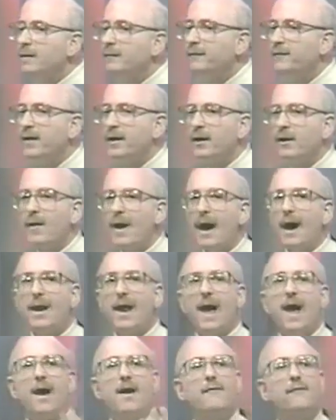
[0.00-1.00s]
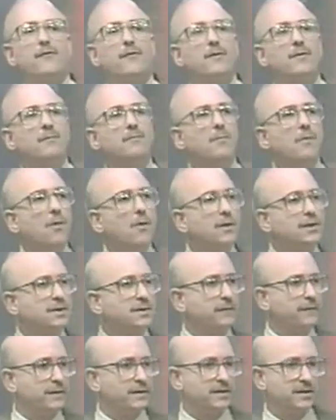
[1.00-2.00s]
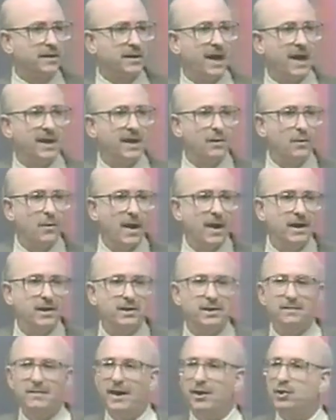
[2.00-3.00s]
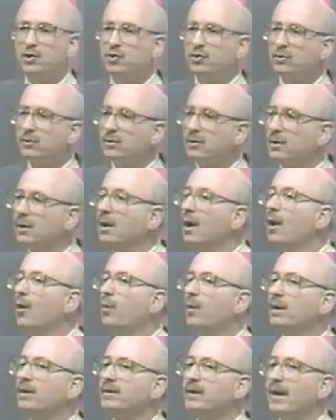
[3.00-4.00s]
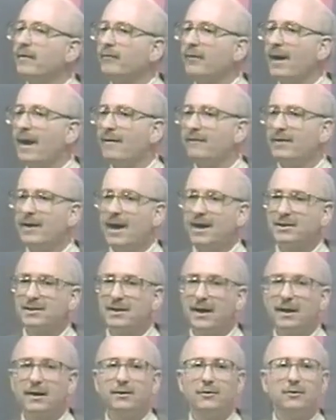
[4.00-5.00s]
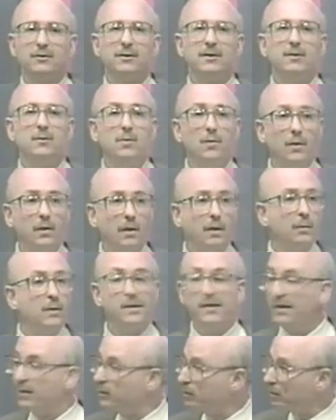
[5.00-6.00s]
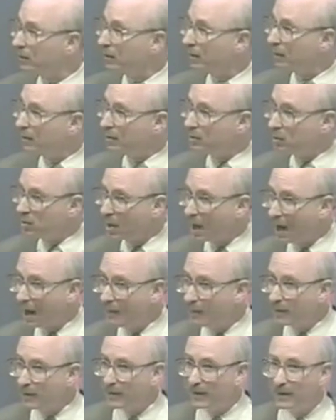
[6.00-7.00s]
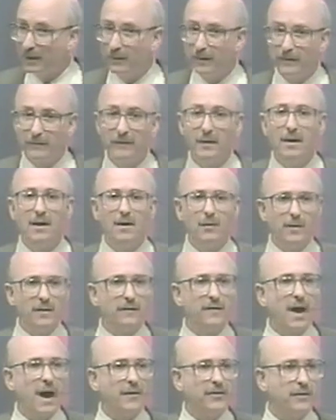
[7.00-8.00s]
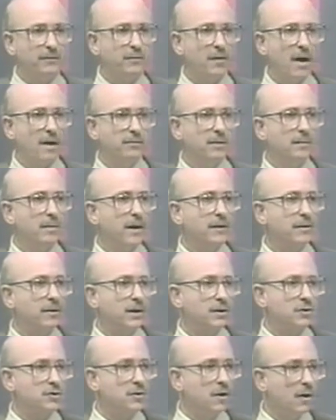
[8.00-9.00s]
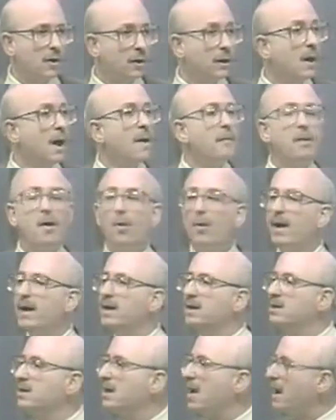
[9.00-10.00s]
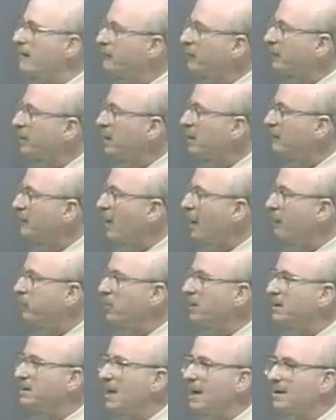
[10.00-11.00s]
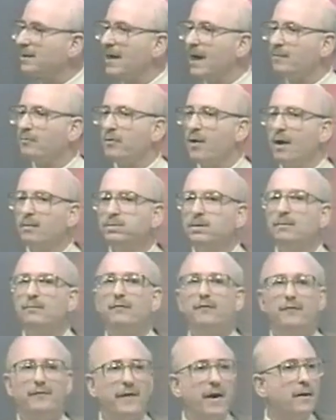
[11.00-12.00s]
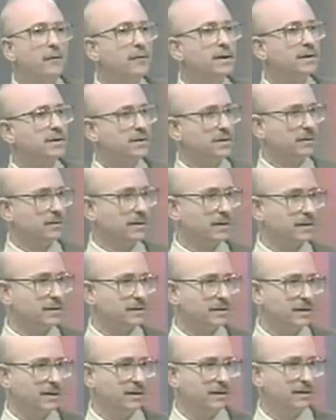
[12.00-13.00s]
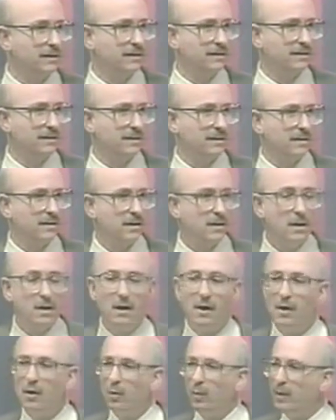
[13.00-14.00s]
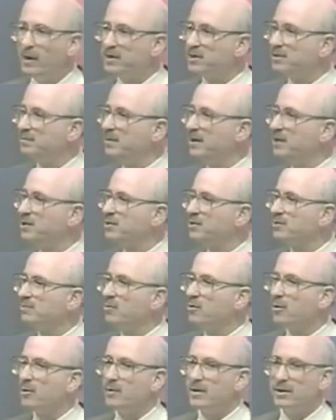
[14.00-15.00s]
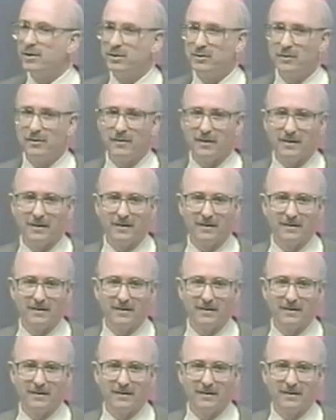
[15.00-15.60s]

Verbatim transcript: to figure out ever more sophisticated ways to make sure we'll never have an accidental nuclear war. We think we're doing a good job. We think we've, we've got the problem under control, but we never give up. We take that problem very seriously. Which speech is more reassuring?